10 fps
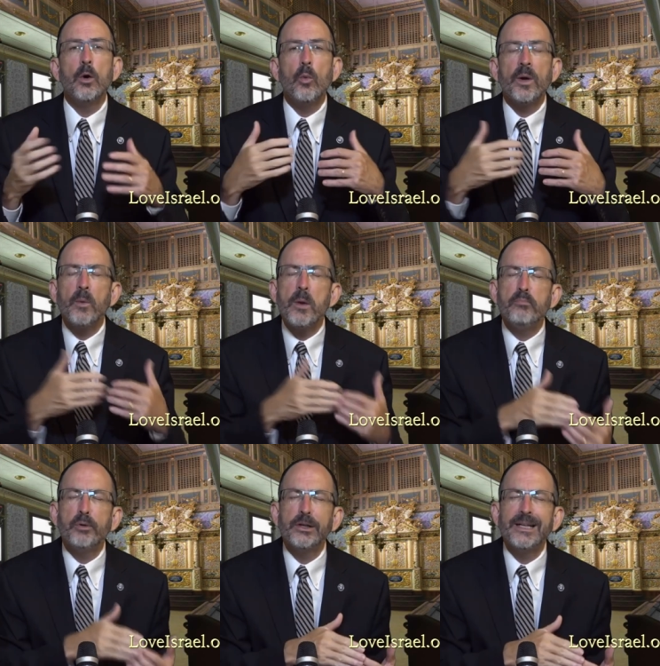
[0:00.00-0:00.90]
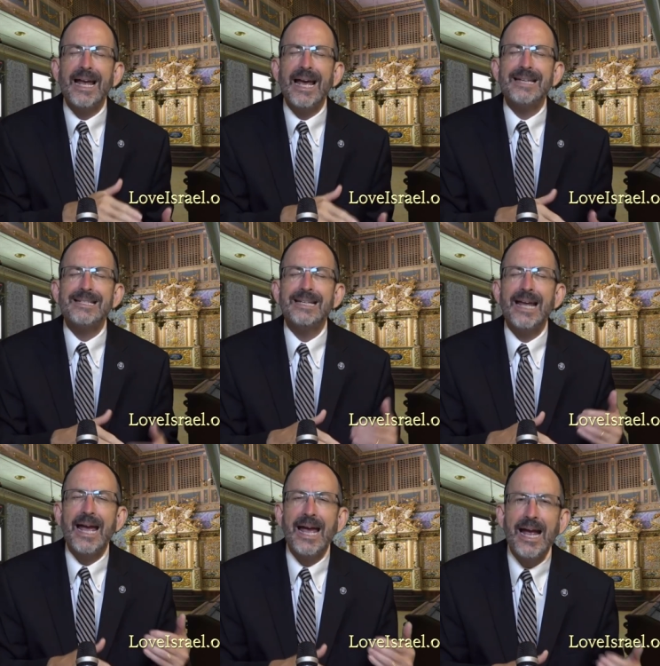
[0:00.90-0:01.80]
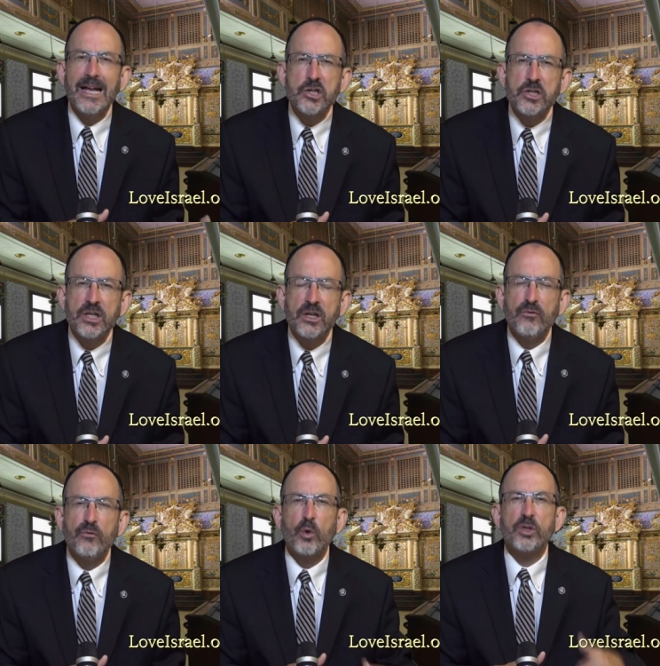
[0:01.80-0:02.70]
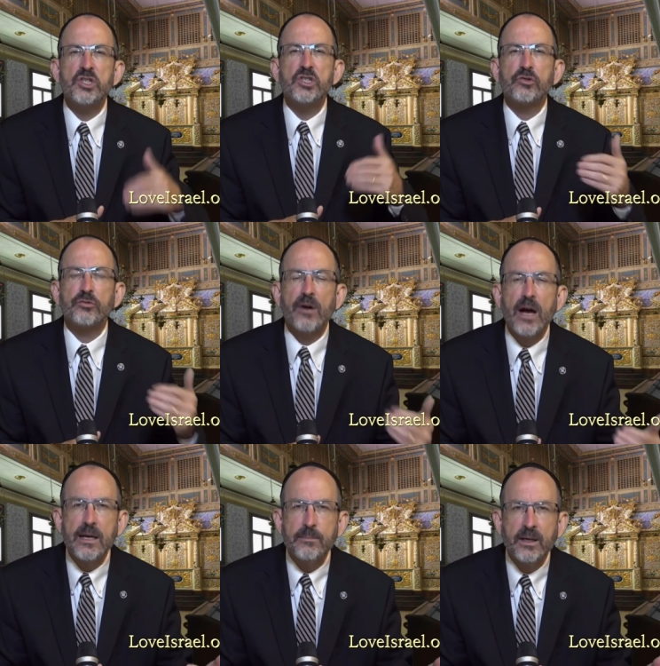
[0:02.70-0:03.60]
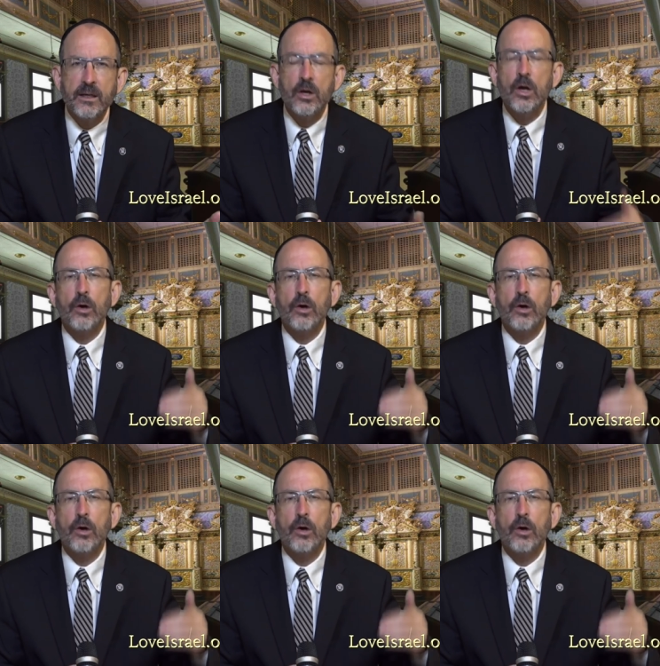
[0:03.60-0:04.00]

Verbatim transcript: when we put it as an adjective for describing